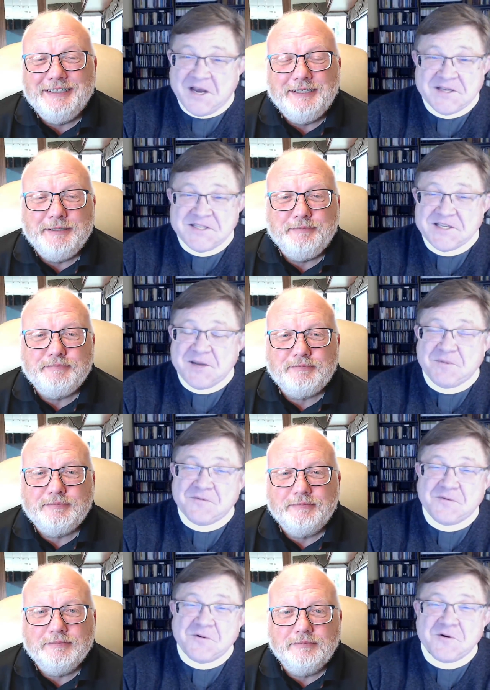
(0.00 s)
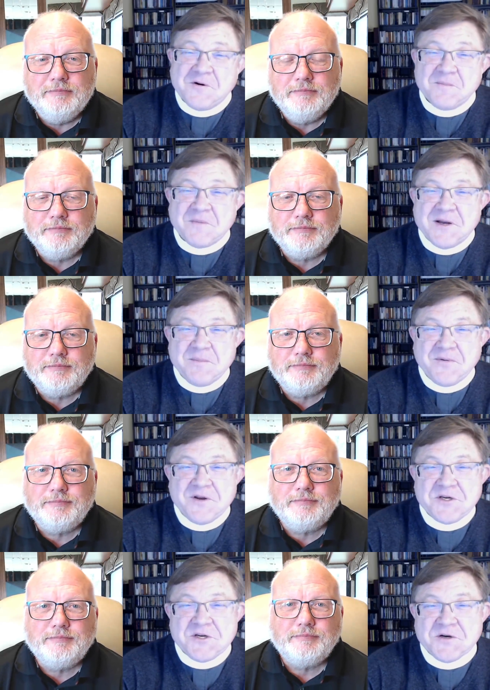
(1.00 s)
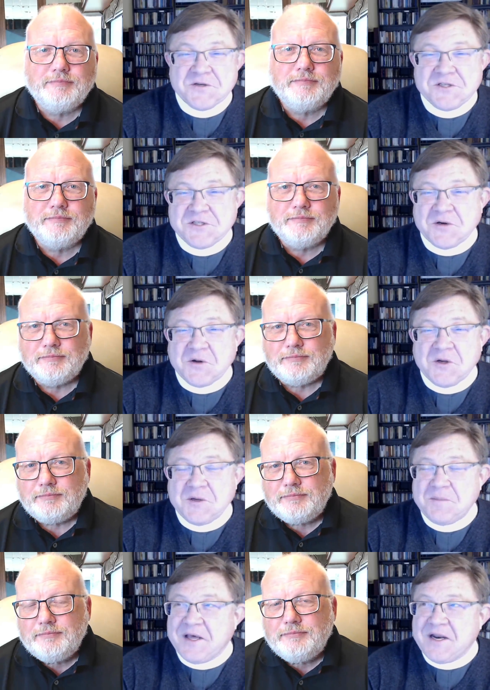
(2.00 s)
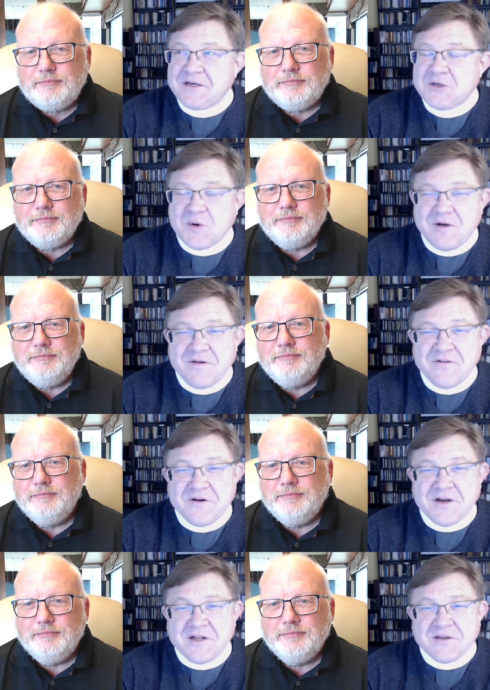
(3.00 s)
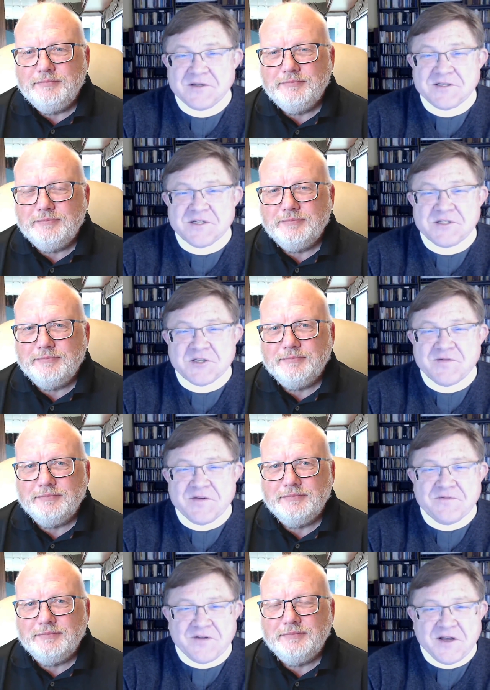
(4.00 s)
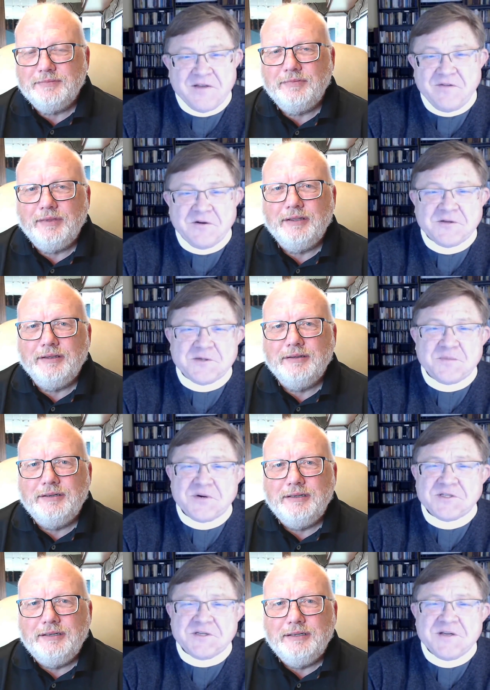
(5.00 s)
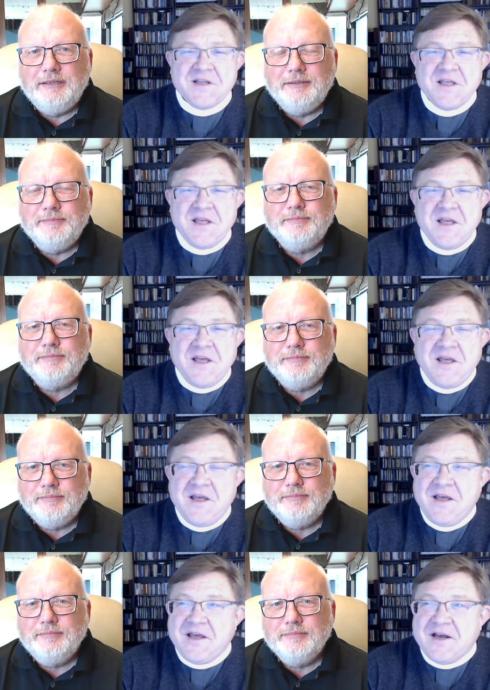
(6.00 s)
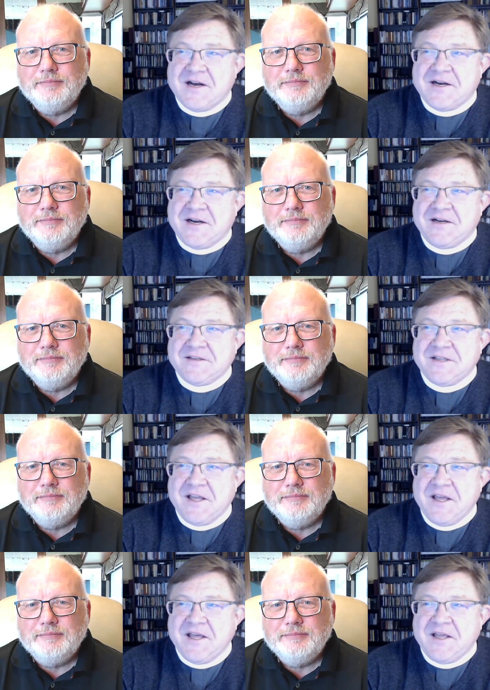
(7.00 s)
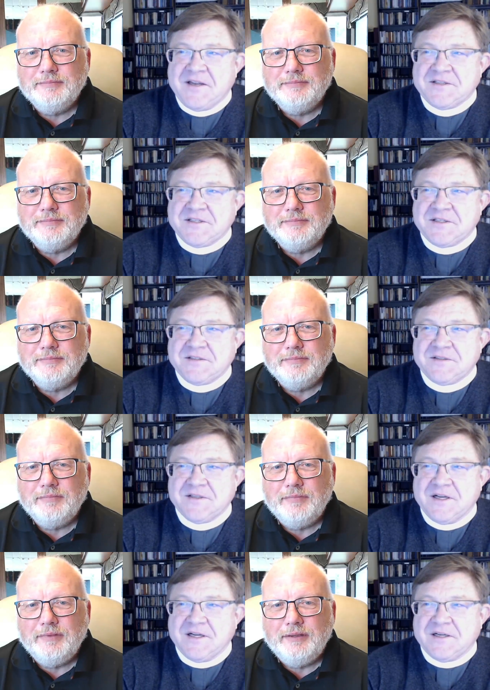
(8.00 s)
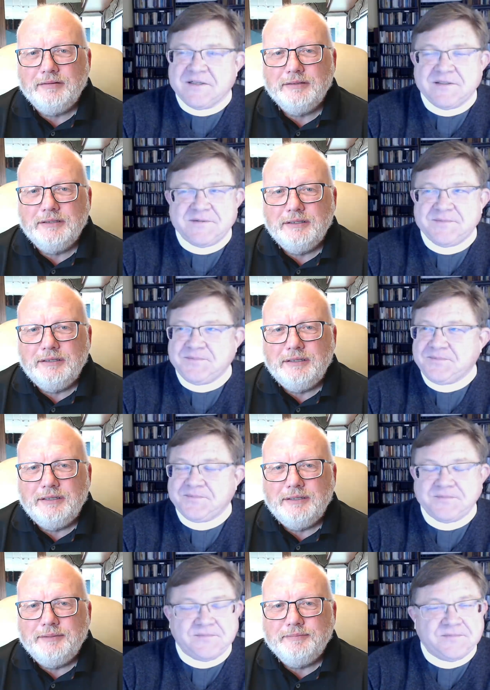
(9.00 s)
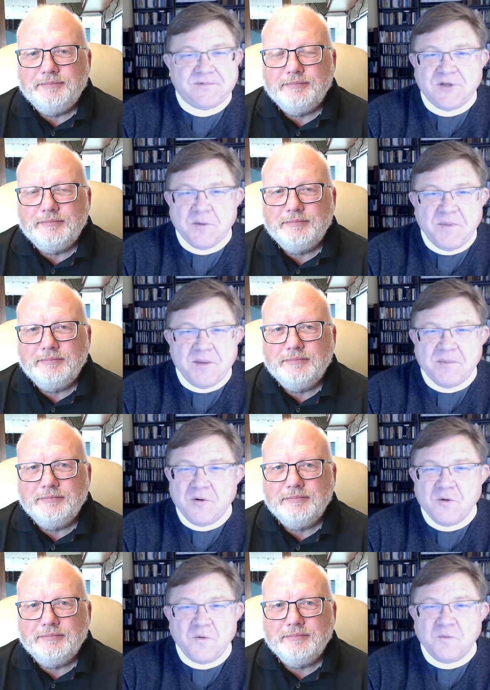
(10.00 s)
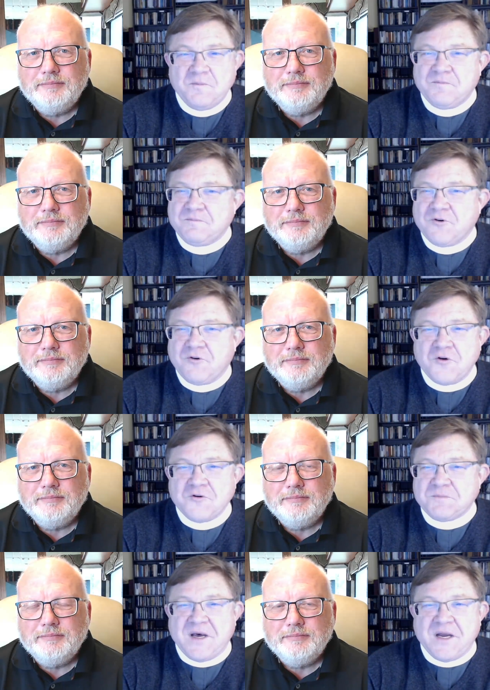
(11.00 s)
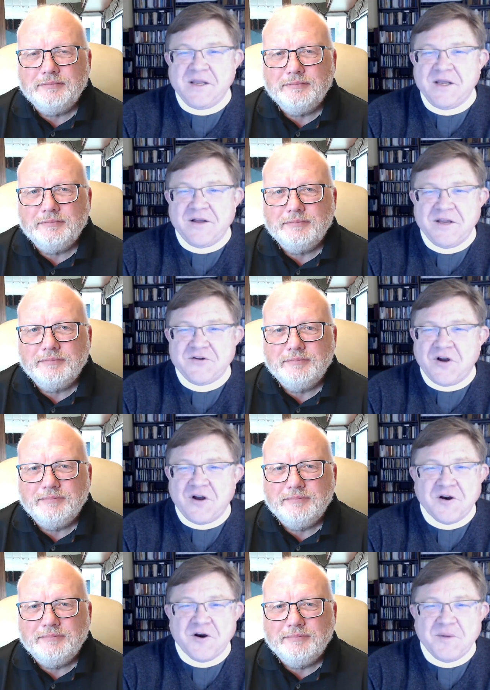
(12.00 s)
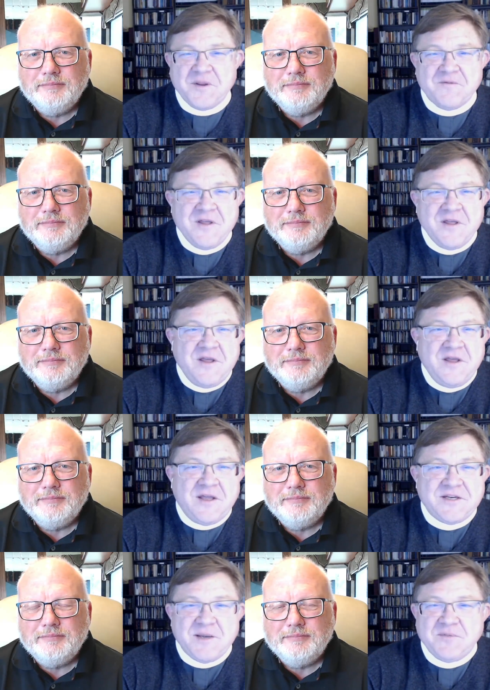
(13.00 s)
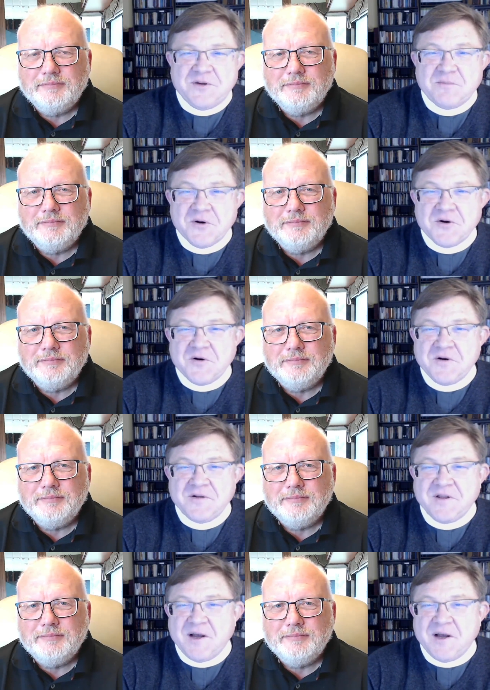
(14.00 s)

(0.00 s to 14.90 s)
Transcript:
Speaker 1: I said before, my parishioner stole about $1,200 and is serving 5 years in prison. Mm-hmm. There are people who gross bodily harm and attempted murder